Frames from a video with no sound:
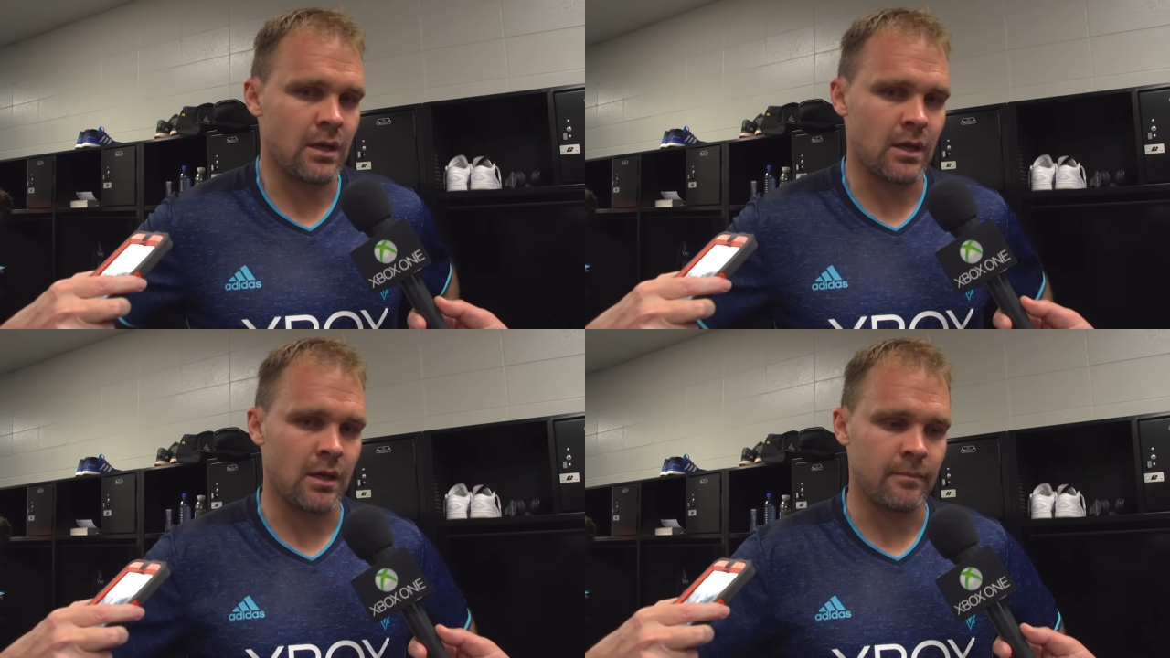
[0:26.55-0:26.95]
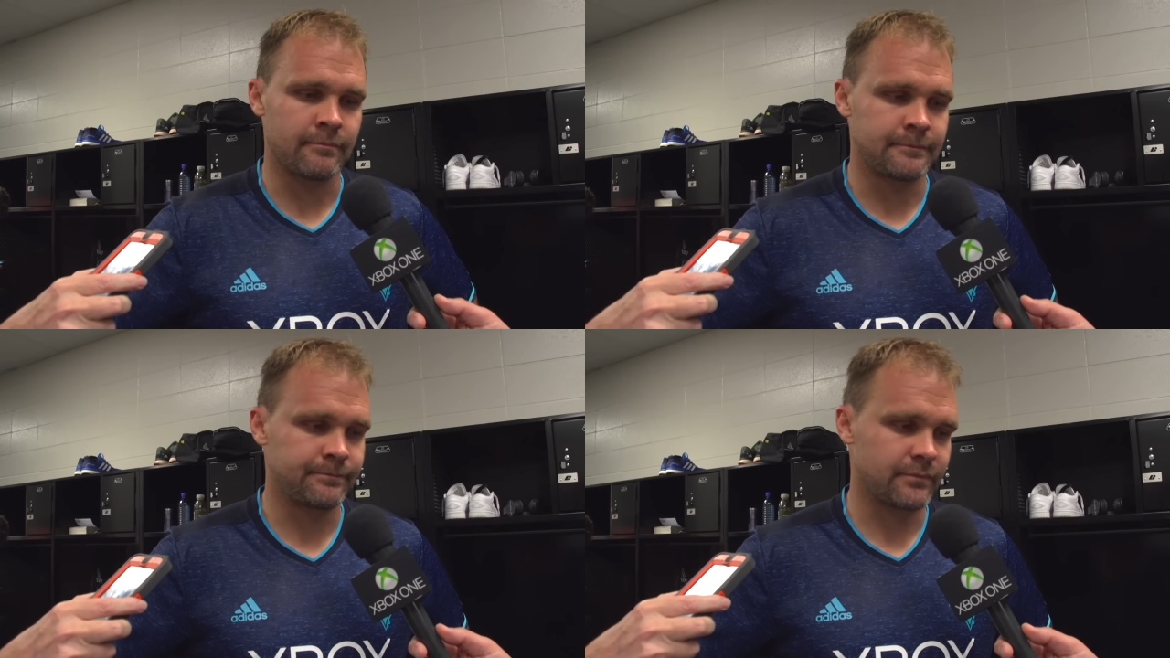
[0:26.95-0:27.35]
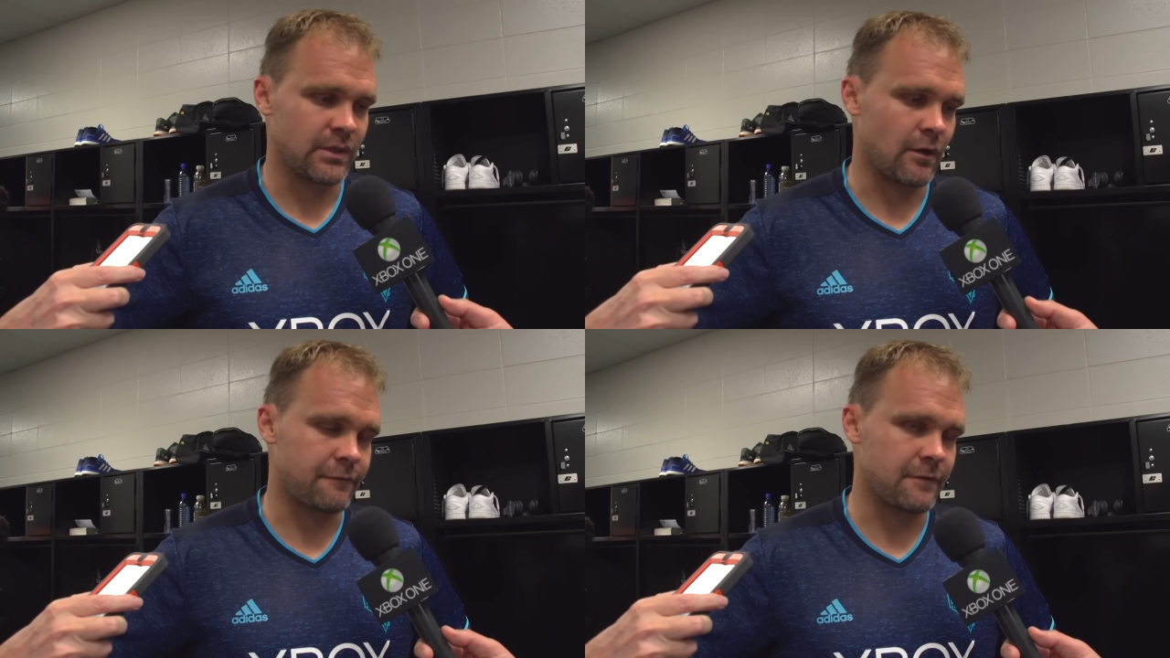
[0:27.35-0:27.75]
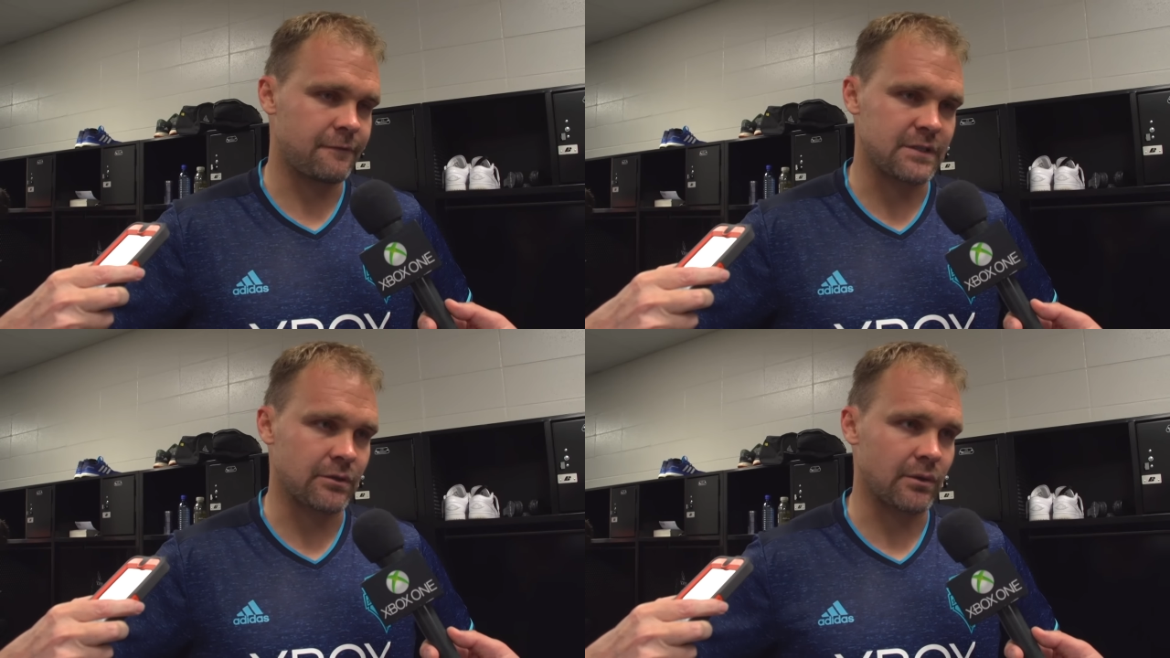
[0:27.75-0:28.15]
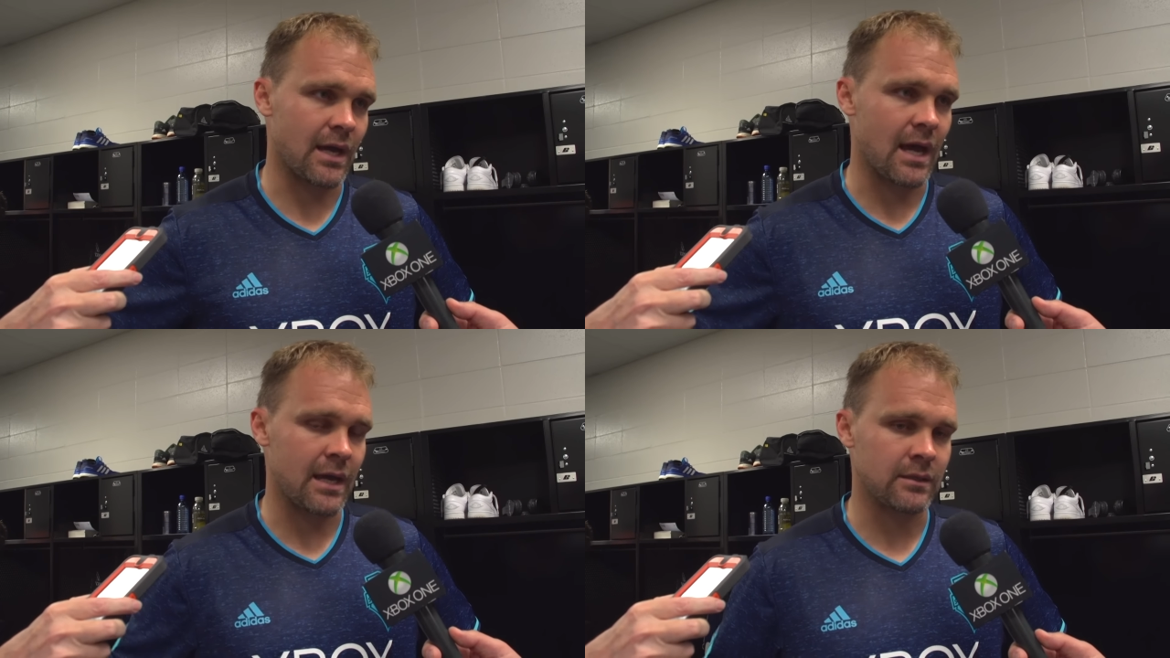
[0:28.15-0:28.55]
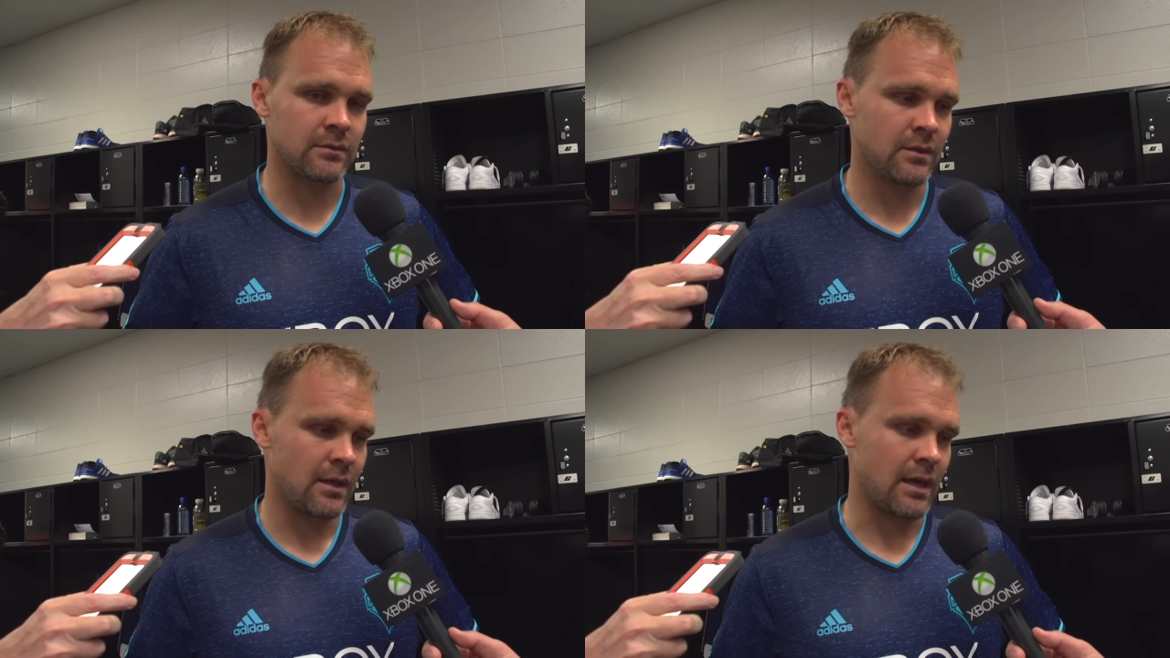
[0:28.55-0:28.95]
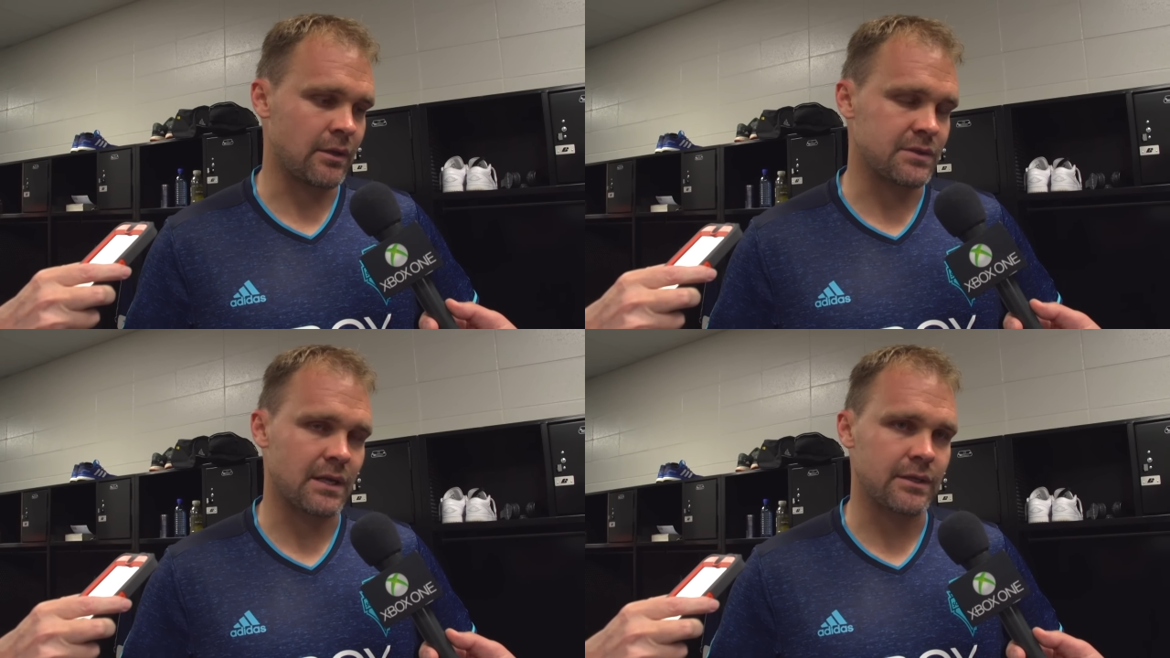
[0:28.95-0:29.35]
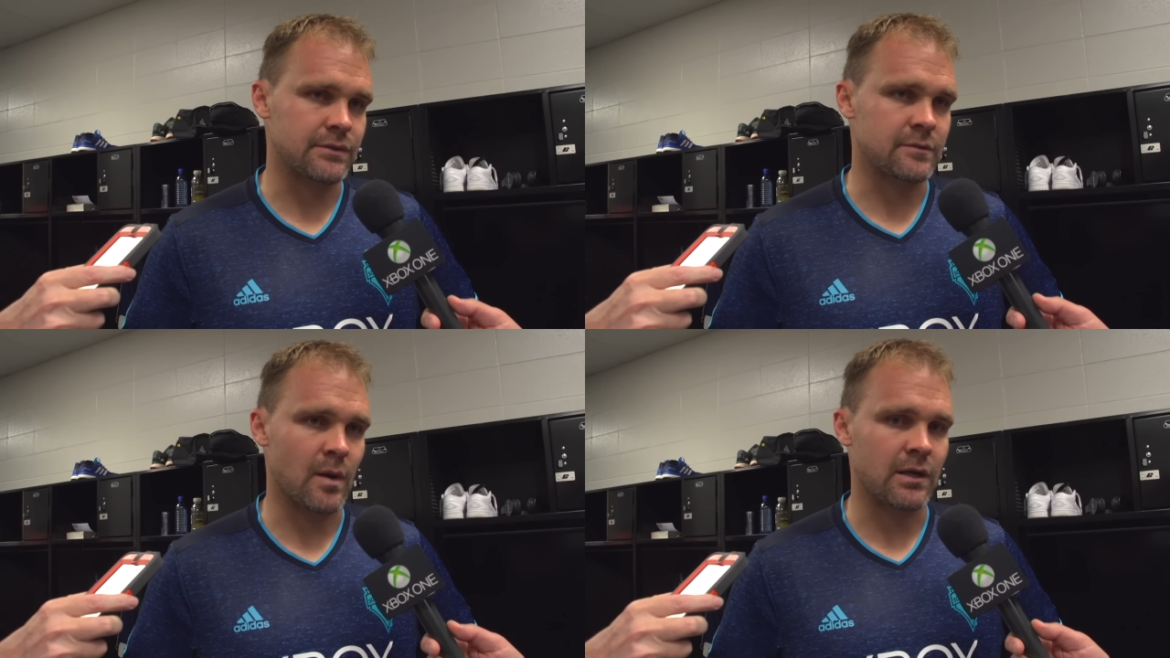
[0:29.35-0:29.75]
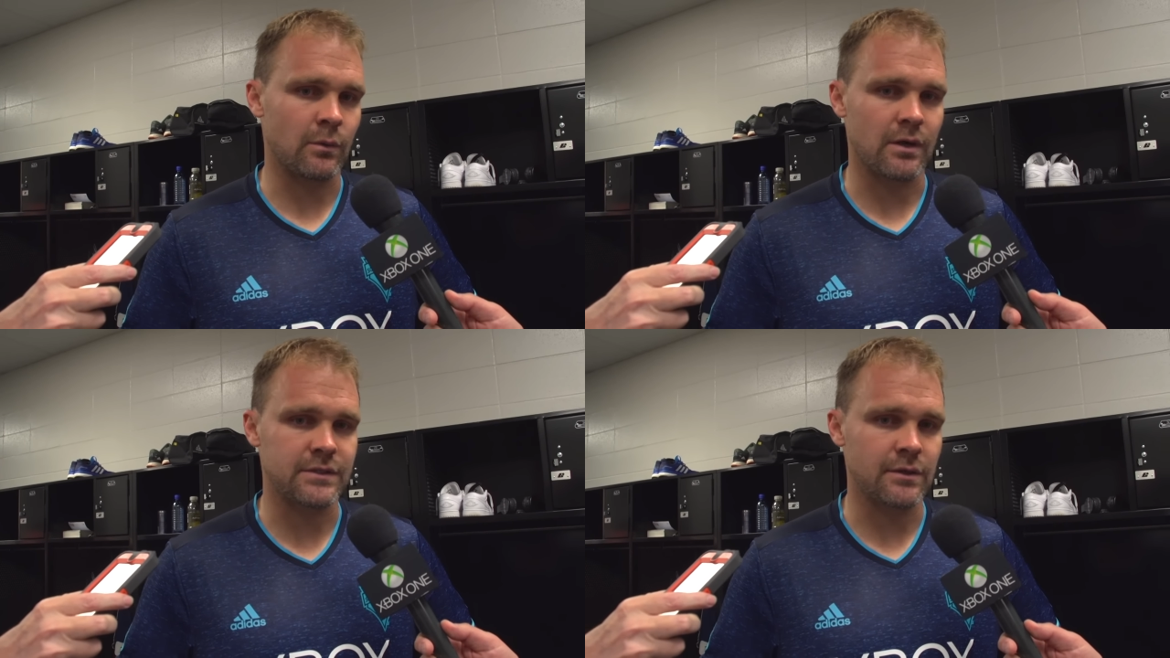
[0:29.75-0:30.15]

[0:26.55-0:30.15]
Um, you know, physical guy and, and knows how to use his body well.